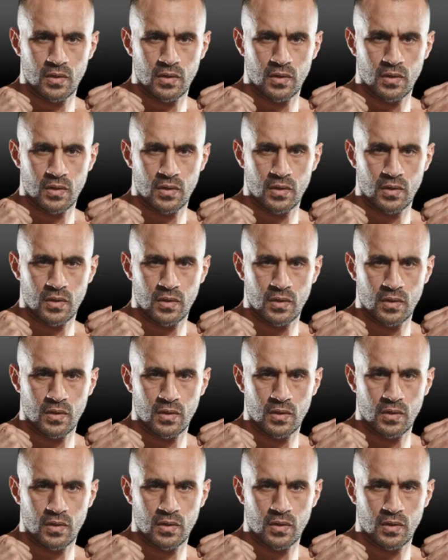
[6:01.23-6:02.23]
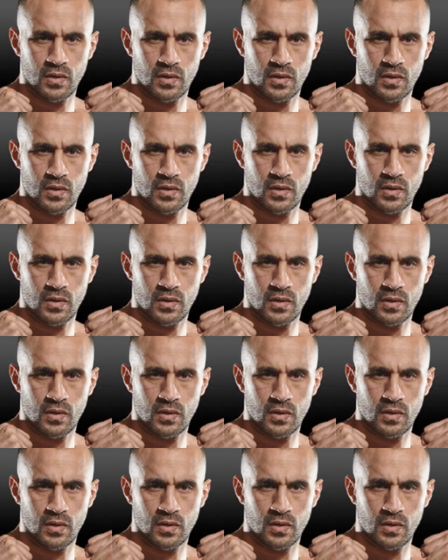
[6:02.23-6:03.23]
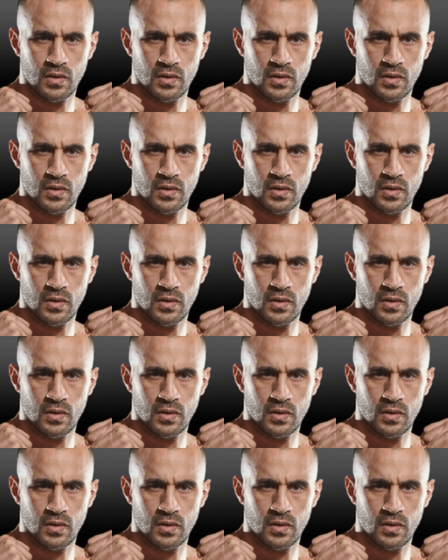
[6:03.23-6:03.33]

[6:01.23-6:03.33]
(silence)